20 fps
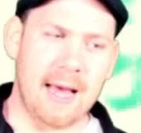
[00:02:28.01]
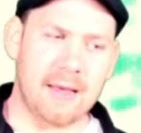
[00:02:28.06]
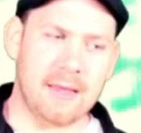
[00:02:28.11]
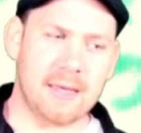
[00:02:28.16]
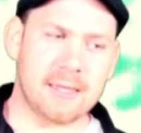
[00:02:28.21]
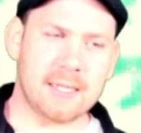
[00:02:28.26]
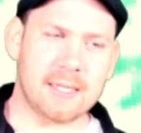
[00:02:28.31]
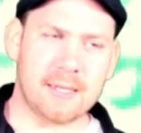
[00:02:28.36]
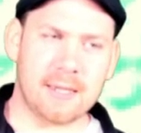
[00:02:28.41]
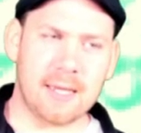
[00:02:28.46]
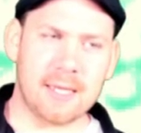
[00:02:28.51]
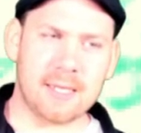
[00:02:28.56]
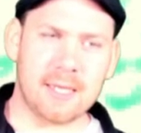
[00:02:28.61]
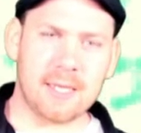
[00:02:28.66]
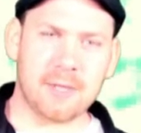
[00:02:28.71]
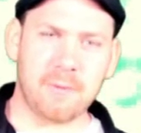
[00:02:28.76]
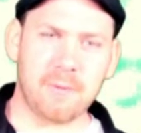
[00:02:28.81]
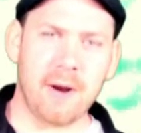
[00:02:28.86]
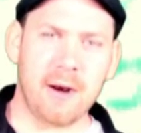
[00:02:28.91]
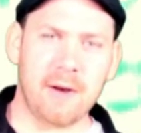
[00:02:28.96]
Yeah, this
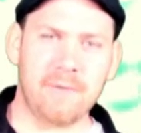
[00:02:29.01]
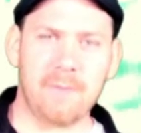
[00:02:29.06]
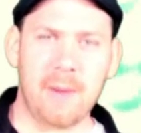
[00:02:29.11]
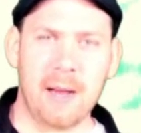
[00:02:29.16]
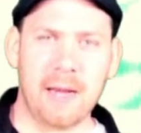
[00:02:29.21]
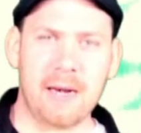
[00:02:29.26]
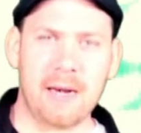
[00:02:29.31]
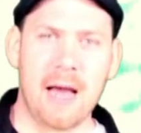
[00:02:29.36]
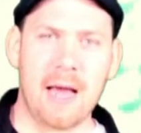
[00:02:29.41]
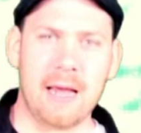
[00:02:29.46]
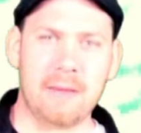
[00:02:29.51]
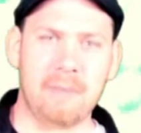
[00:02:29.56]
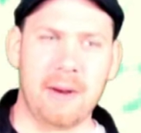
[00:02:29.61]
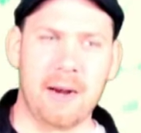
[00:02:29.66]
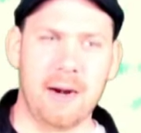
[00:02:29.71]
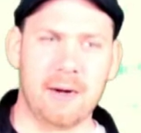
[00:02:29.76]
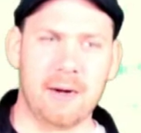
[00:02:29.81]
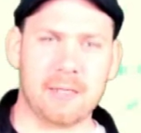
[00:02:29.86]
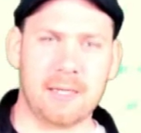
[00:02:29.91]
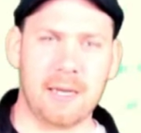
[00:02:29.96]
is one of my
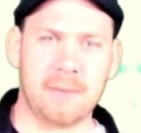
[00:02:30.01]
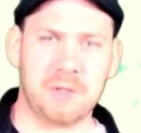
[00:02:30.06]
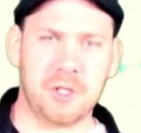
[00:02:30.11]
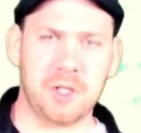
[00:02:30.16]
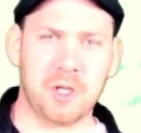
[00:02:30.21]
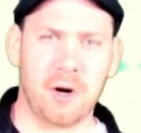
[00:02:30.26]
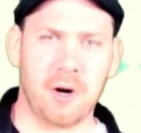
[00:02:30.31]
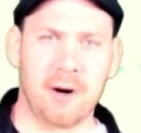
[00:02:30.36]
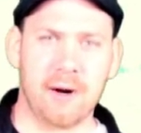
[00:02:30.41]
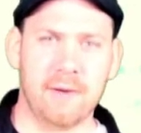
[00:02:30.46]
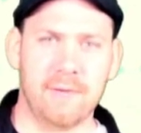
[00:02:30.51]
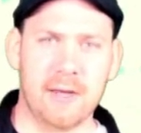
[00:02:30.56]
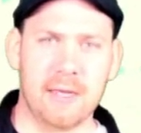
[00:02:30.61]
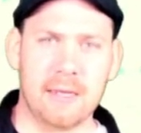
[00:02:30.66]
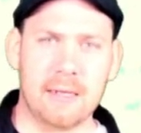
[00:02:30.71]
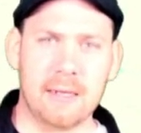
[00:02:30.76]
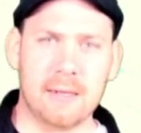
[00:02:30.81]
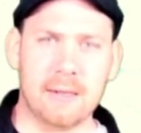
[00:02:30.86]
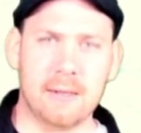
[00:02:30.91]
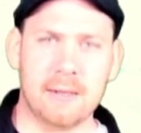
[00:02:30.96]
nightmares, I'm sure of it.